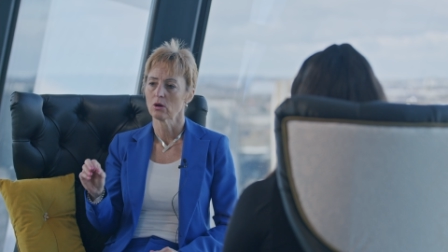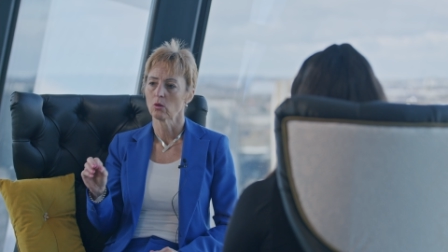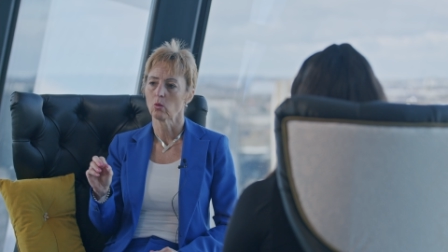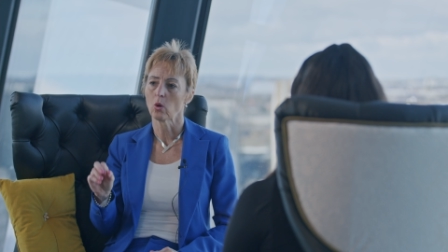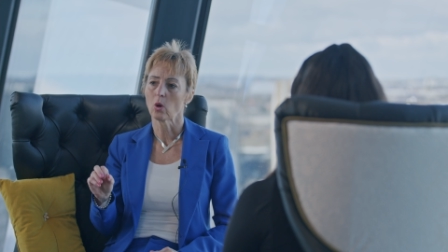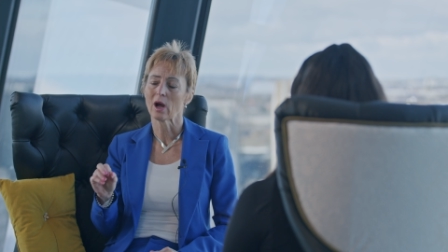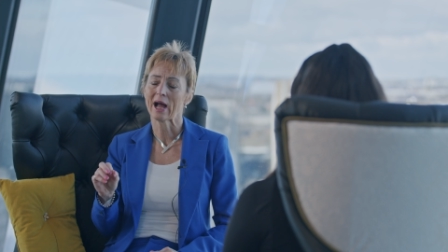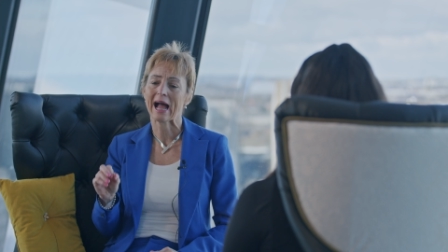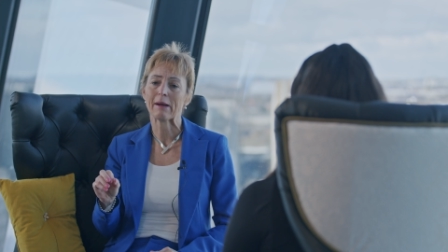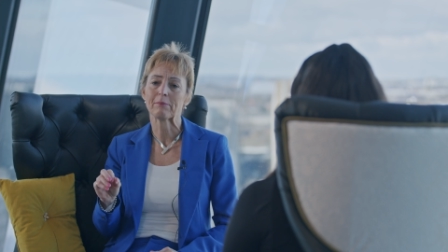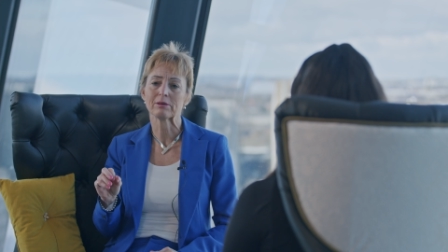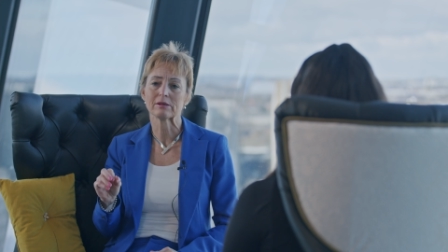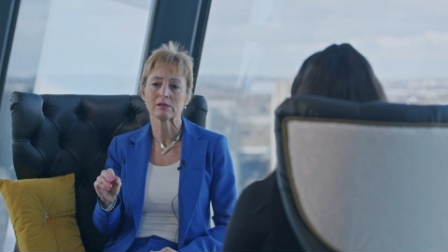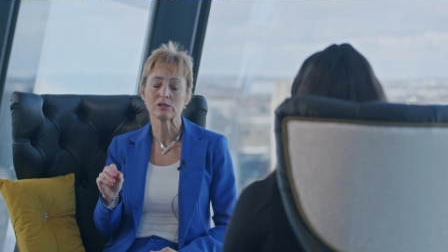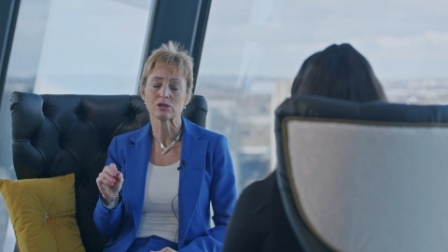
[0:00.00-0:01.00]
What
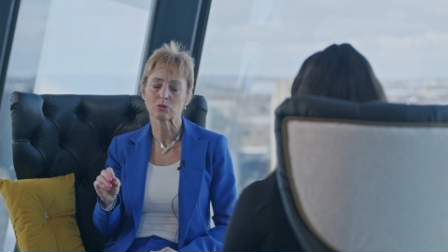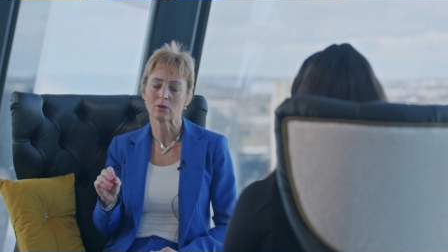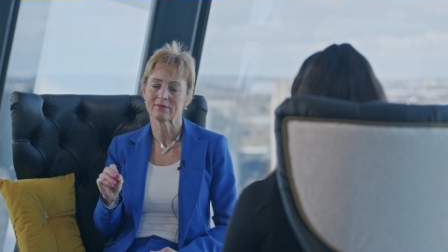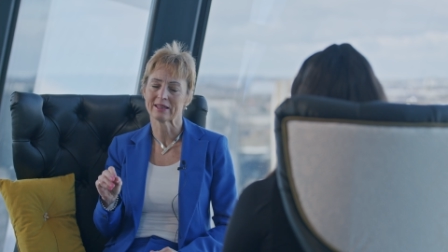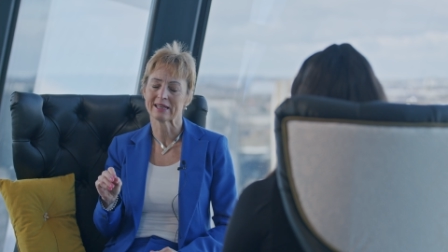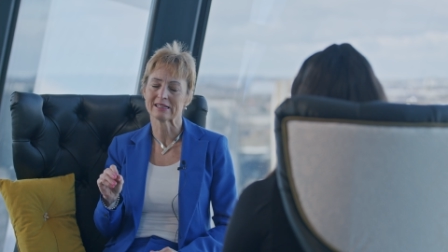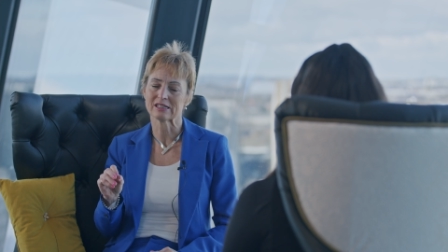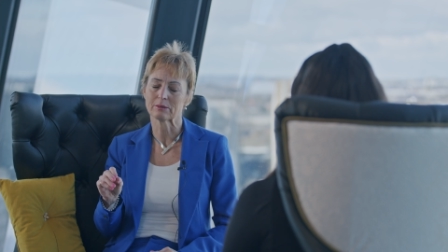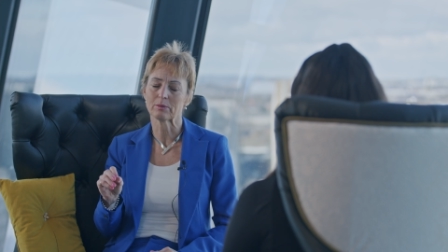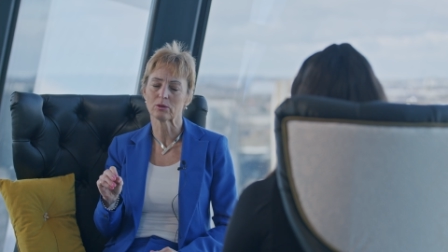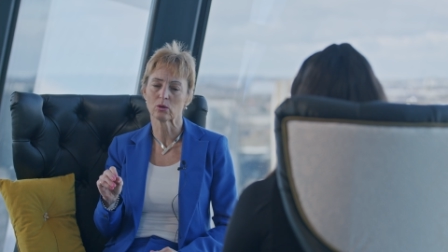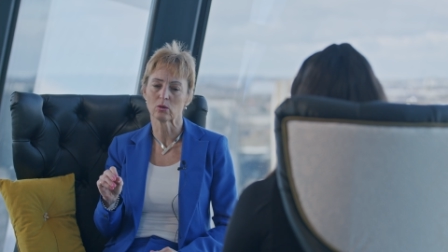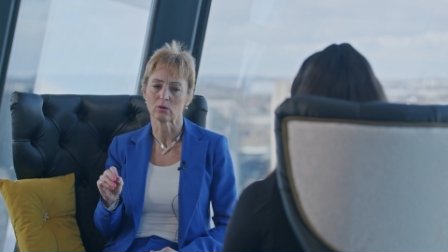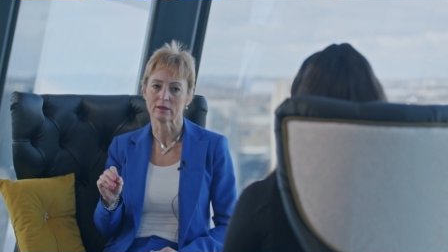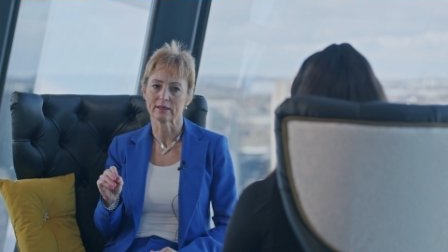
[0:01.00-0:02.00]
happened when they
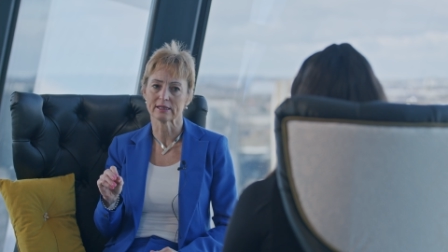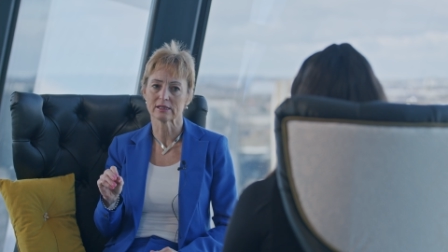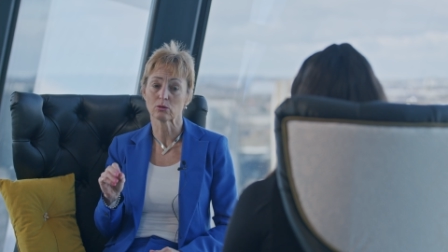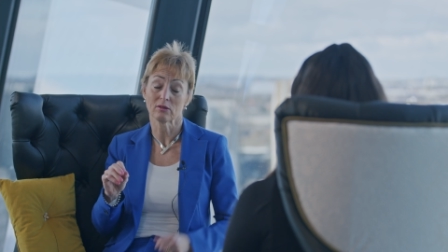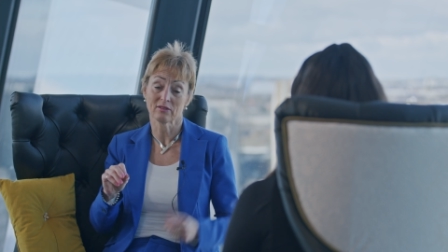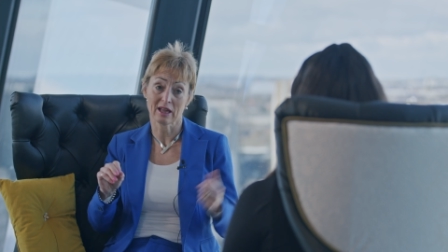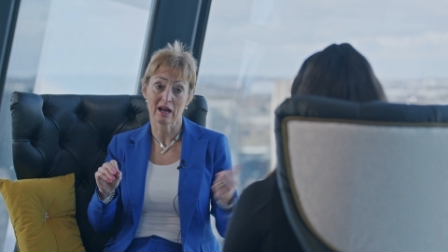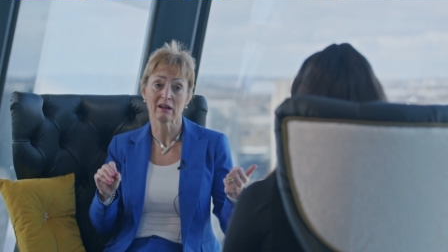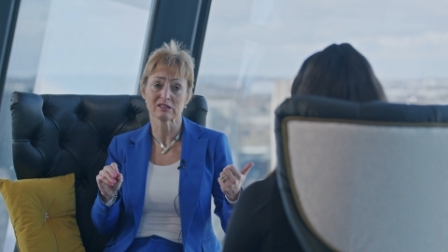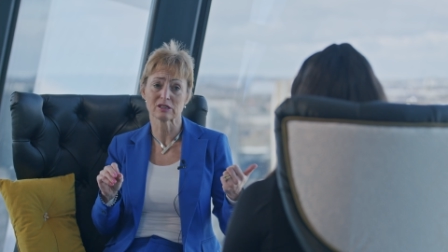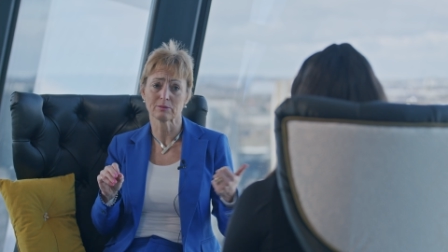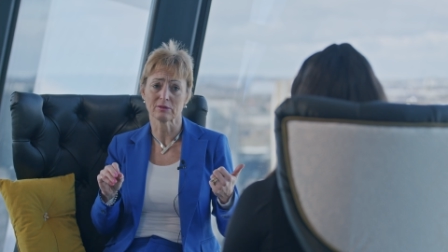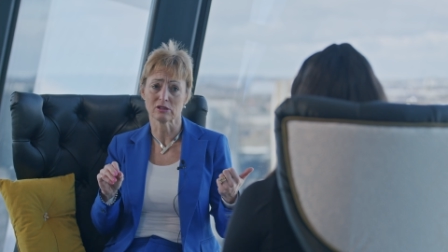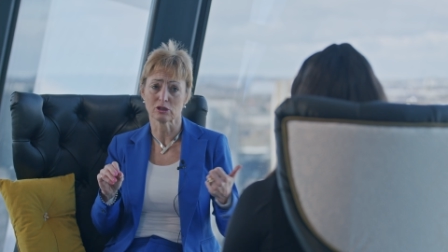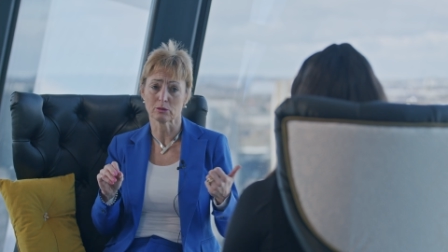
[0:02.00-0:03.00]
deployed, when their
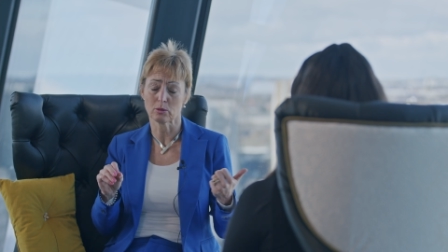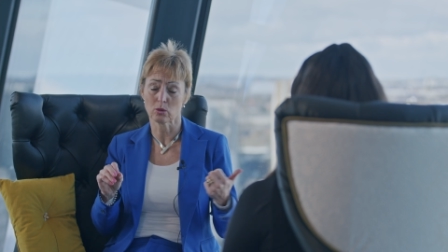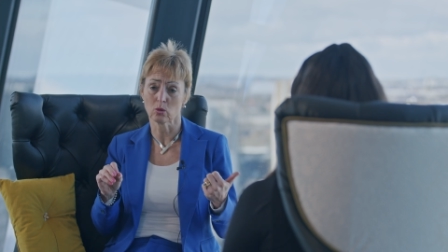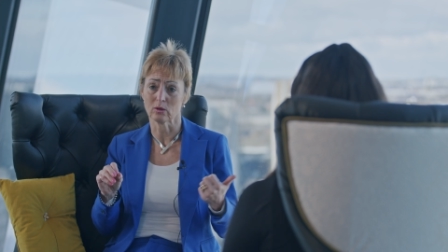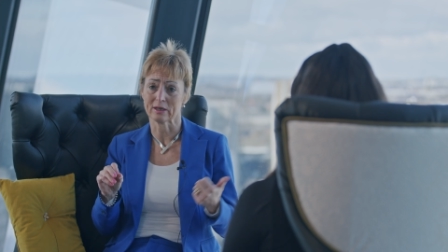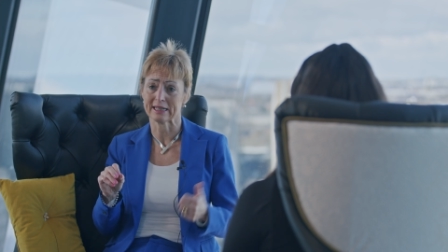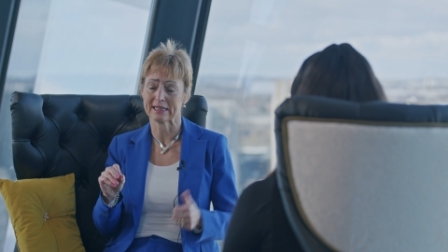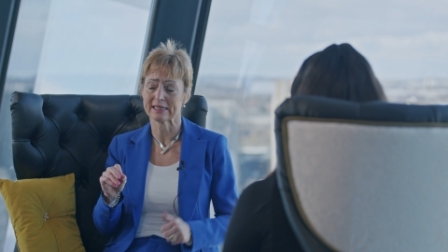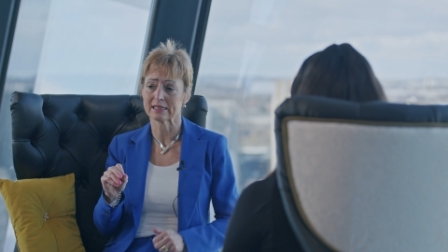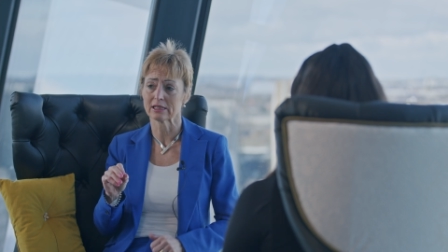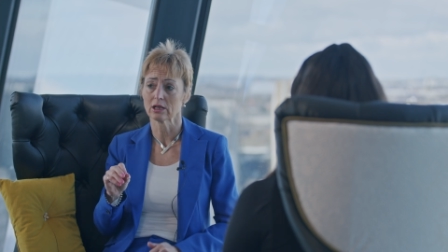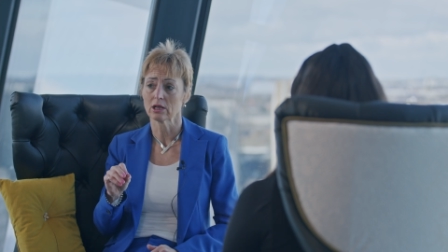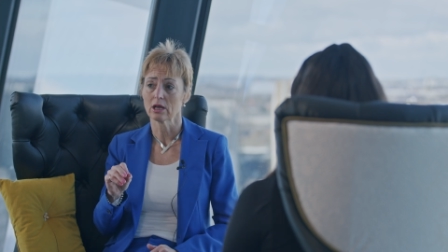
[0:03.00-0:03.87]
husband deployed,